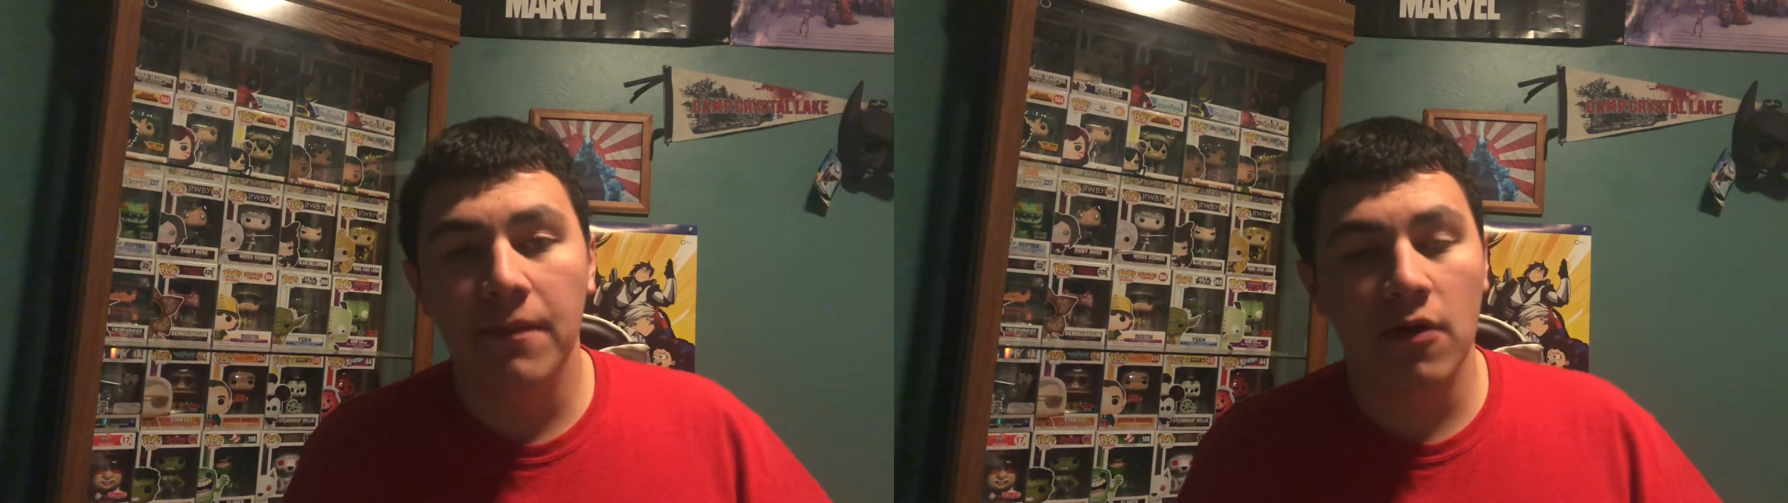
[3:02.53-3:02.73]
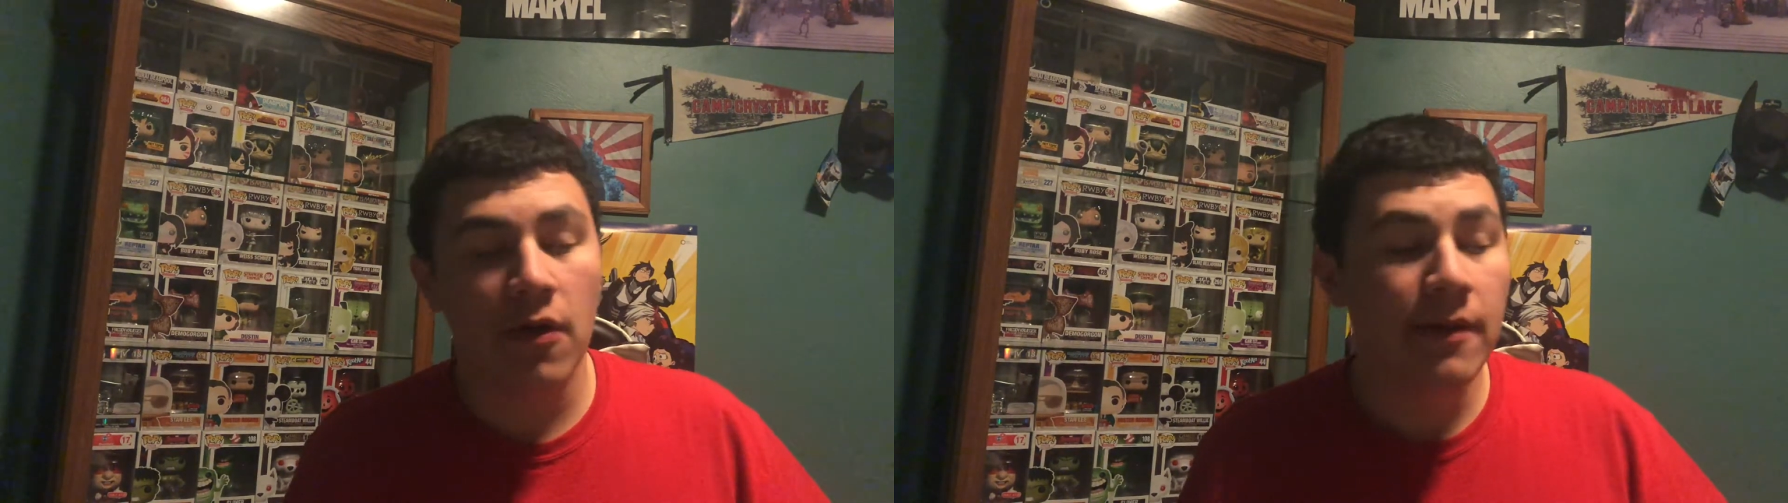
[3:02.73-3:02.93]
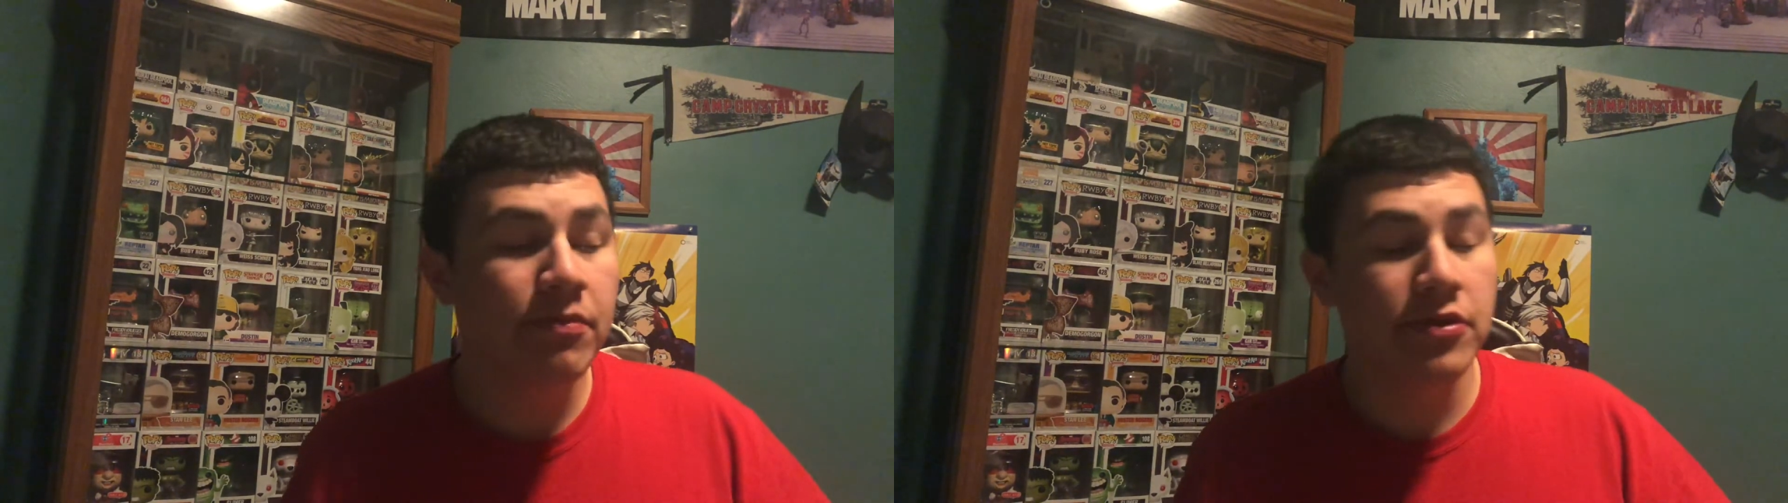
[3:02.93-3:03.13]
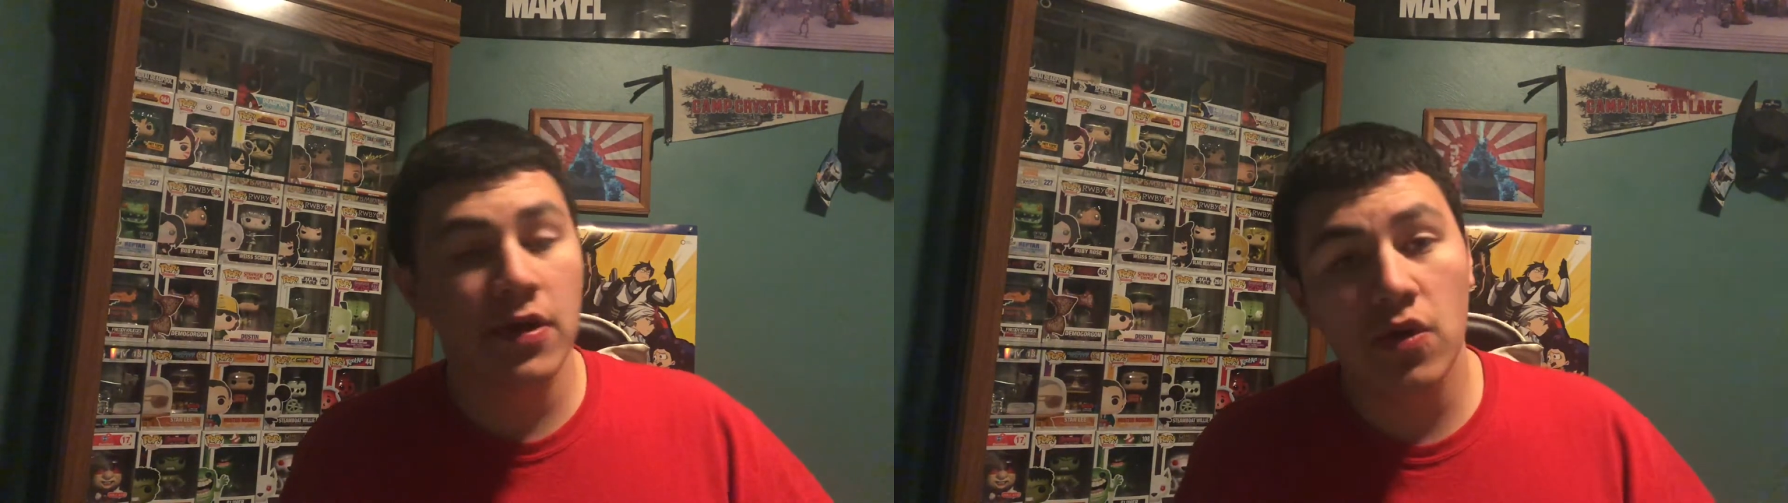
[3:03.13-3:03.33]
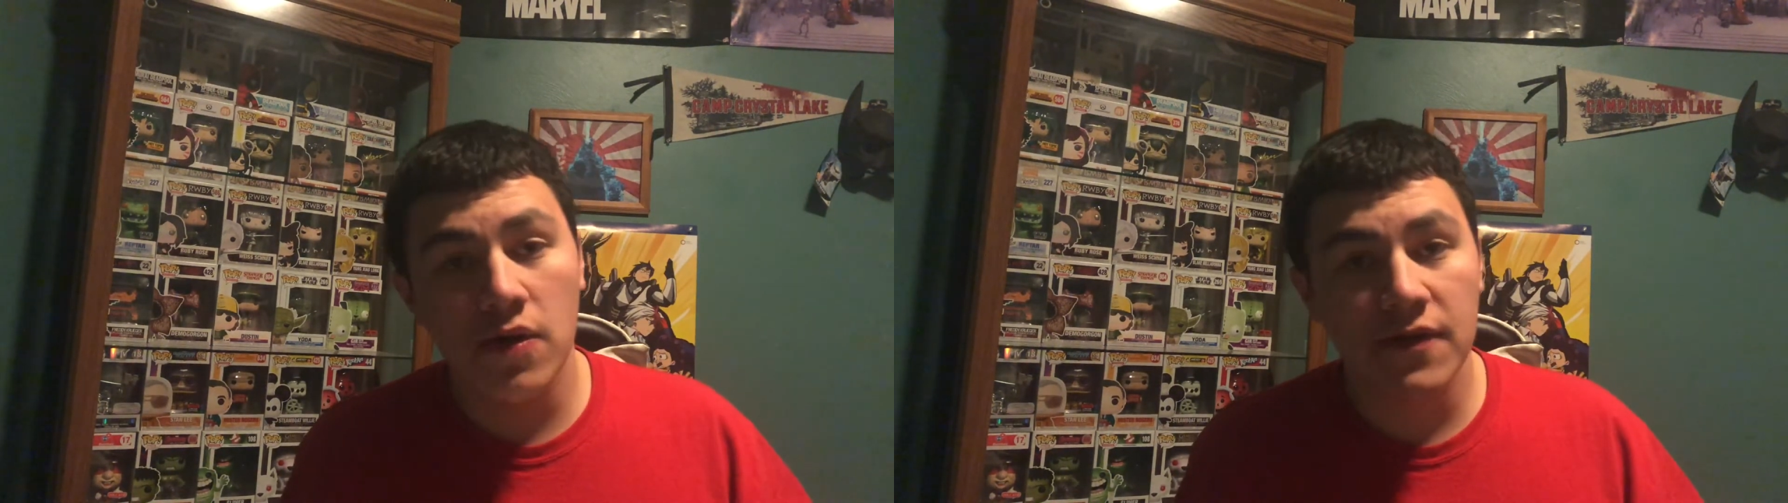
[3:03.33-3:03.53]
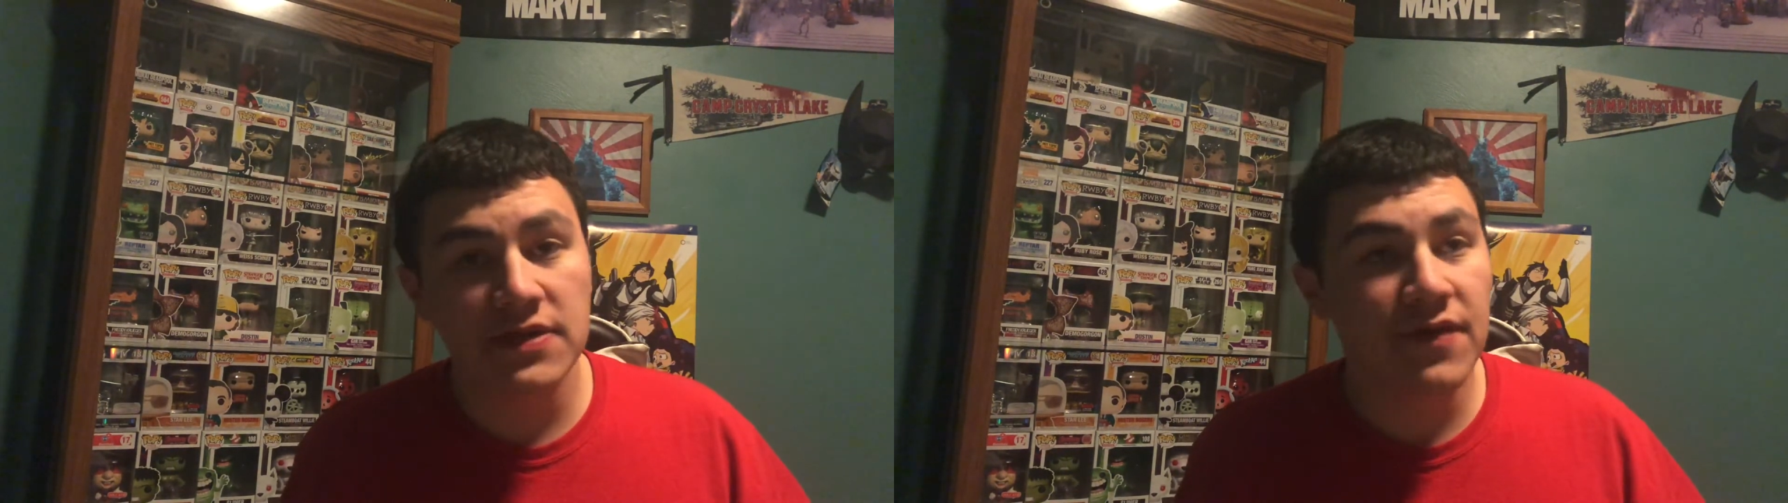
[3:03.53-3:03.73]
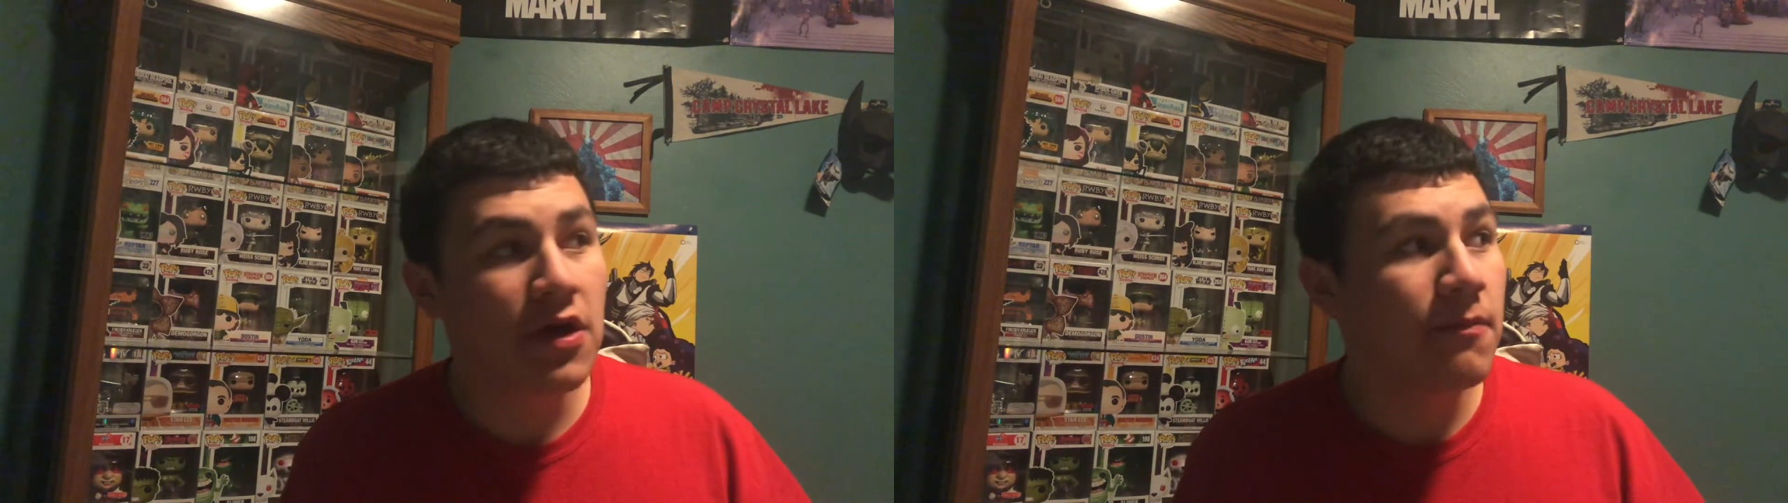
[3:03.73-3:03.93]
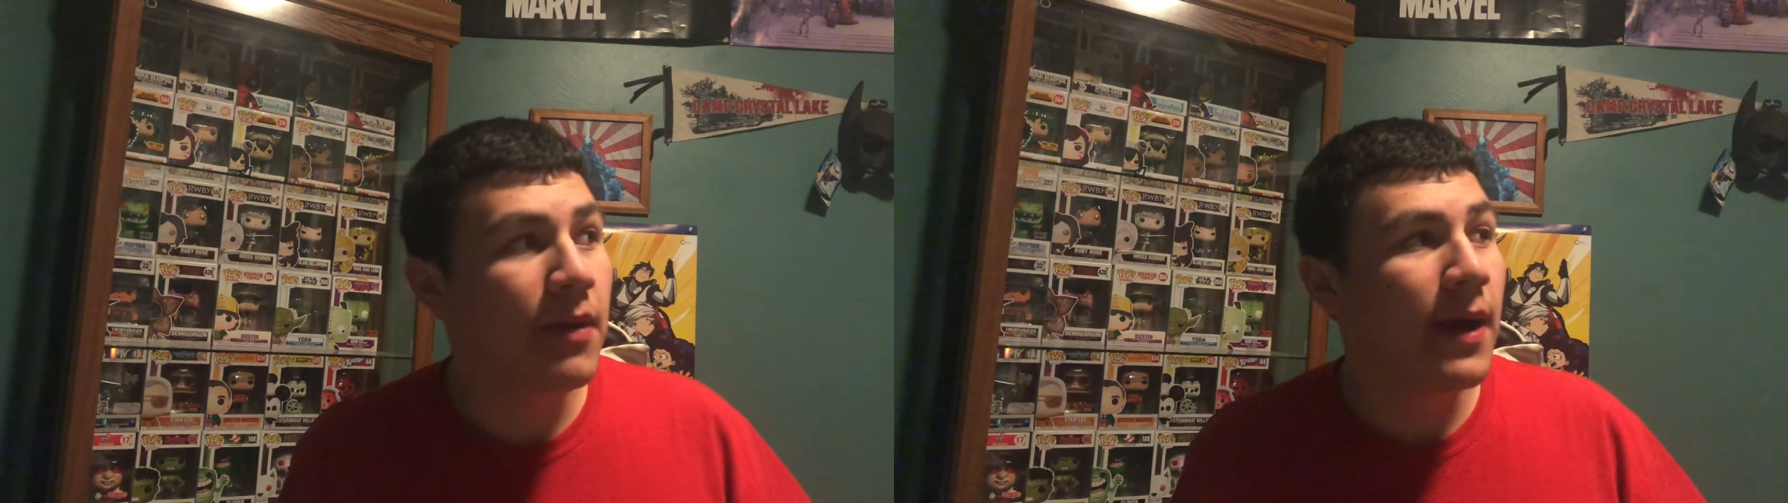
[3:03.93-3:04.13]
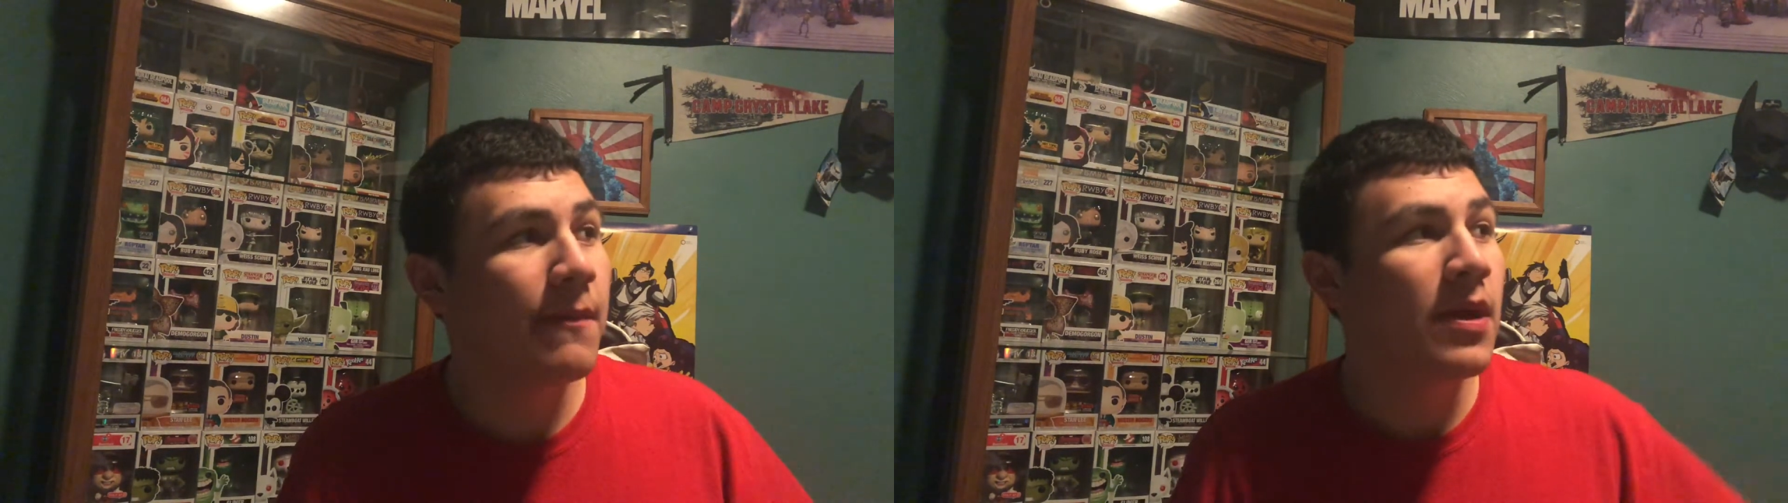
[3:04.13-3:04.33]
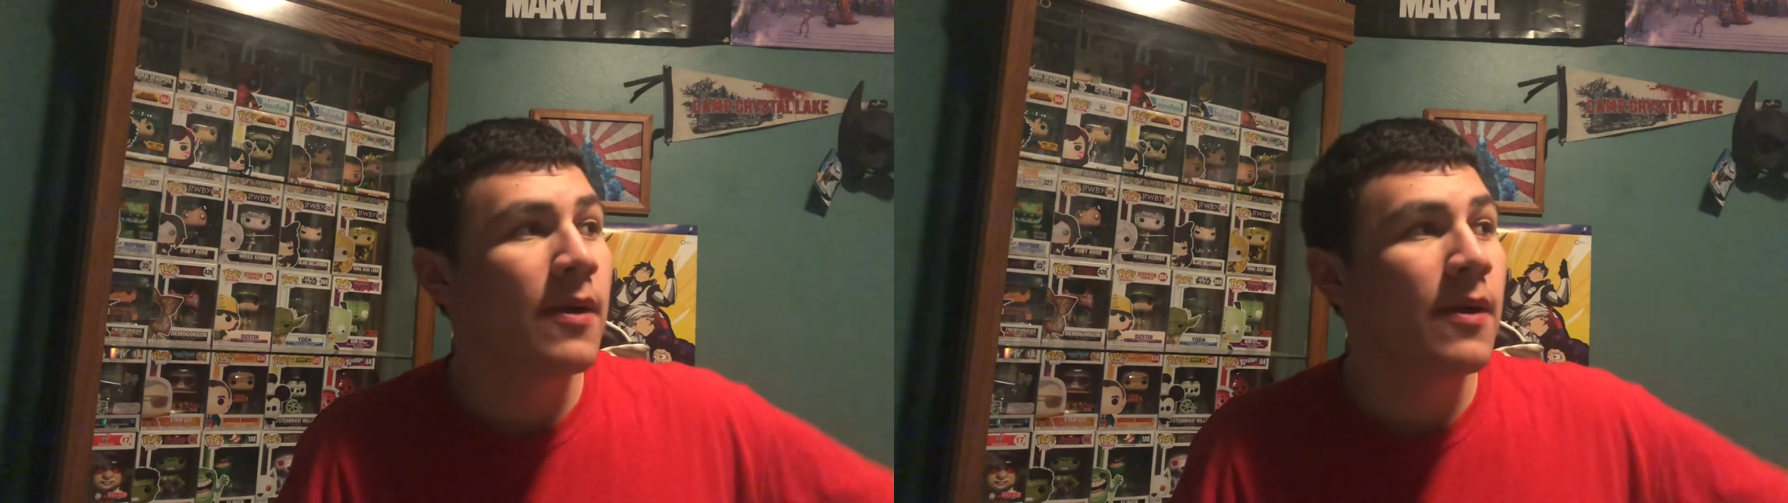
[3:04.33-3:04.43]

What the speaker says: or I pre-ordered this Funko Pop